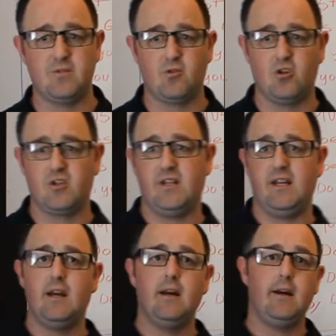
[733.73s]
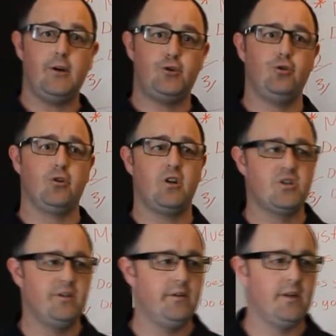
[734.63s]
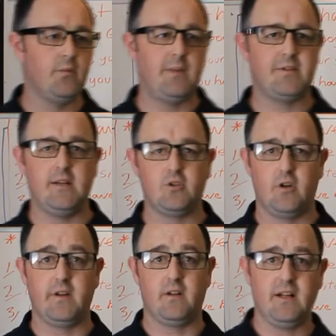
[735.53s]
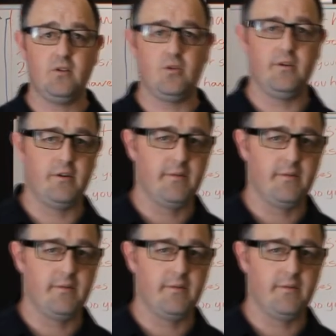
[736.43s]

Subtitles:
because they assure us that their website is already linked on